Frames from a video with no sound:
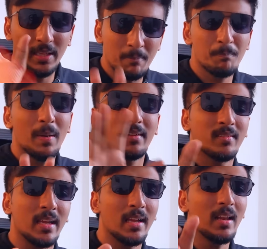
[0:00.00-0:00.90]
the
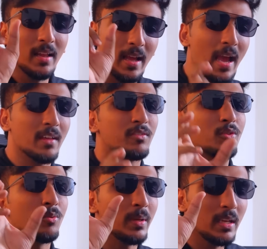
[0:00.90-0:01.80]
impact scale has
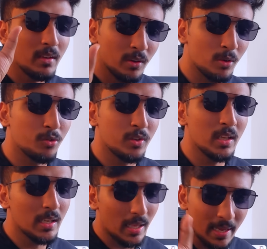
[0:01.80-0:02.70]
to be
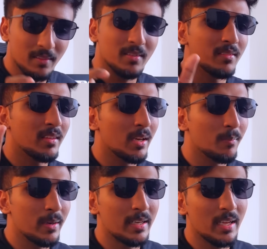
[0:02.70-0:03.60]
crucial, and
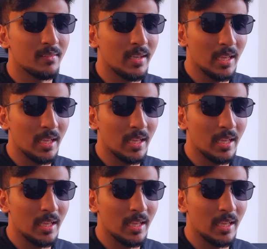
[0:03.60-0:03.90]
sustainability and